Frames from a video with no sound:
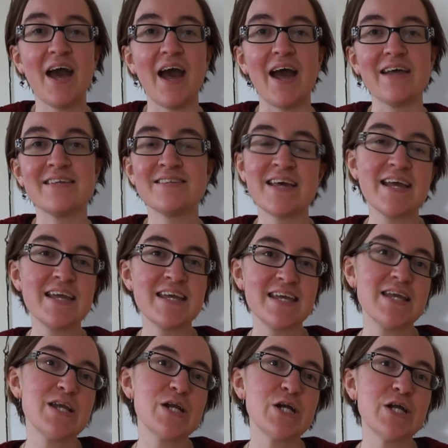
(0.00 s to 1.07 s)
I say
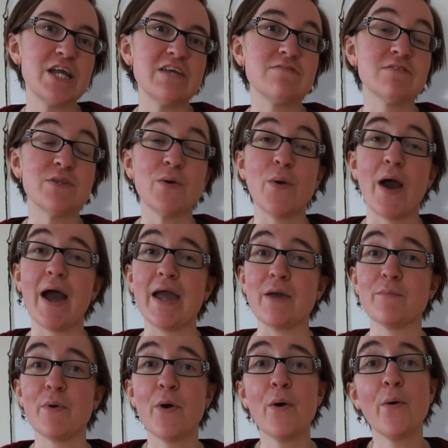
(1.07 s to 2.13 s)
here even though I
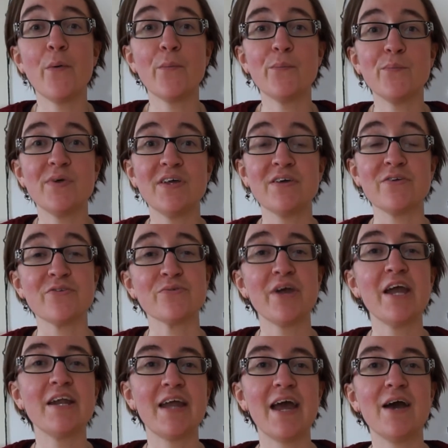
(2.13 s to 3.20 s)
am home because
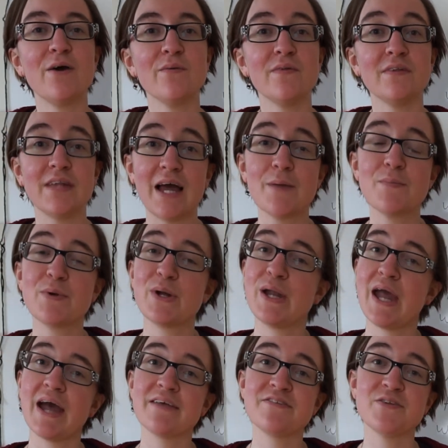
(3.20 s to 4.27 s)
right now the library
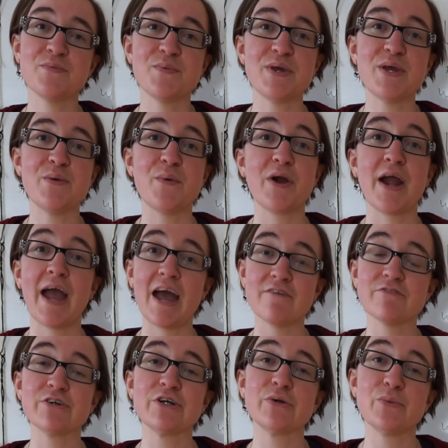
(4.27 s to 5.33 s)
has to be
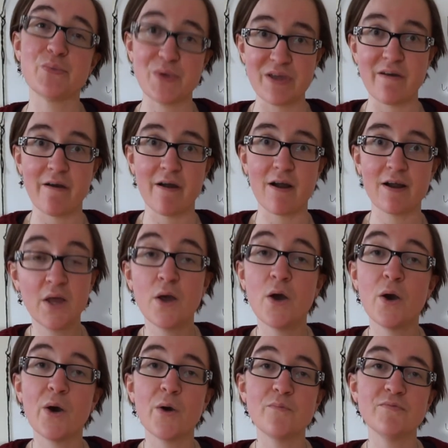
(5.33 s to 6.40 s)
wherever we are.
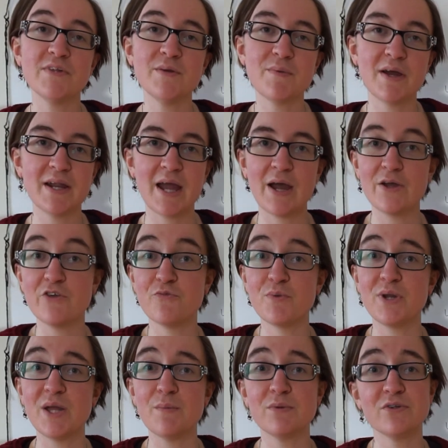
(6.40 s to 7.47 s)
Hopefully by now you've
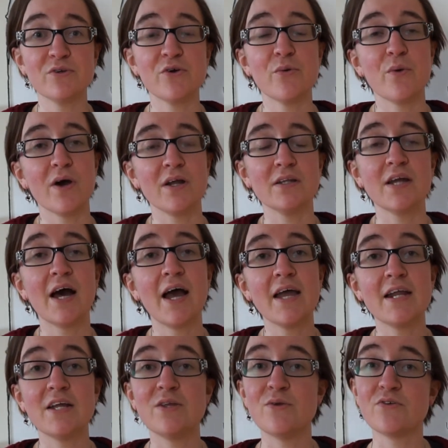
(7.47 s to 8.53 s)
been able to go online
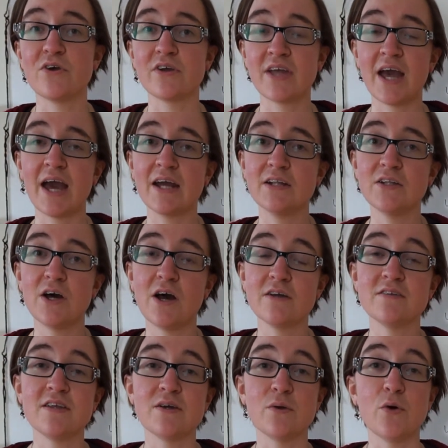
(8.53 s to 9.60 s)
and use our catalog
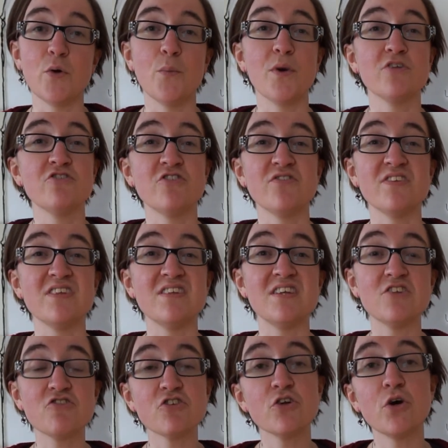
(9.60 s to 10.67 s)
to get a whole bunch of
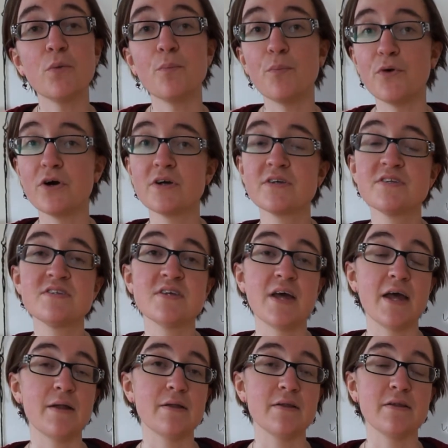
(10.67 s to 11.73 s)
digital books
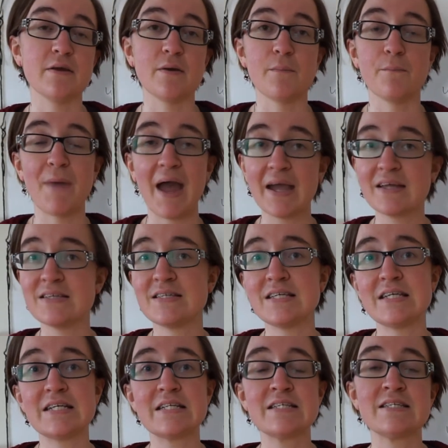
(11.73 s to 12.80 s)
and
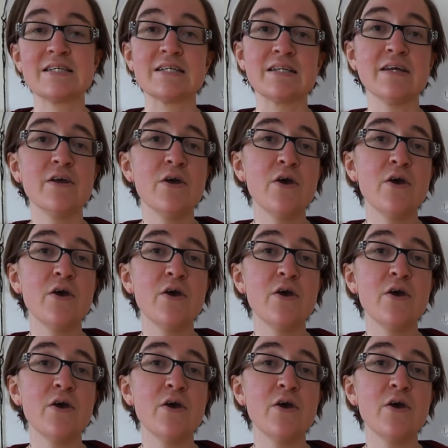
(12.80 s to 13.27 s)
magazines and